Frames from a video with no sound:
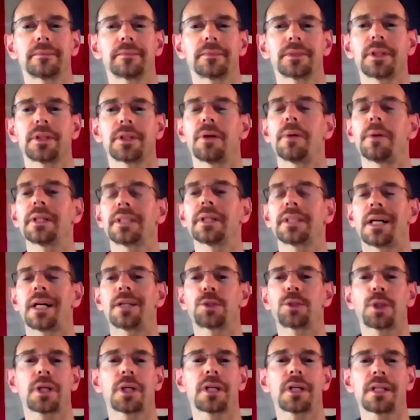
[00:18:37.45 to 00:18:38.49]
So what's
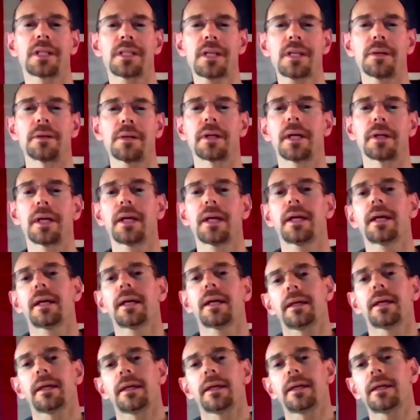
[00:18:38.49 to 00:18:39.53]
Andre going to do?
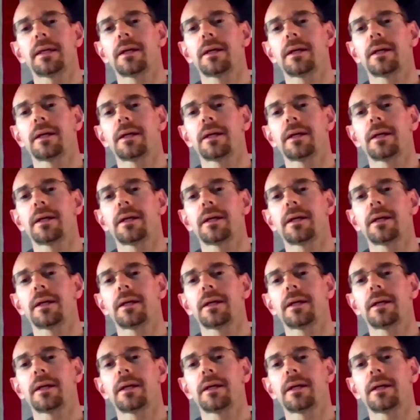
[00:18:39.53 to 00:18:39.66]
He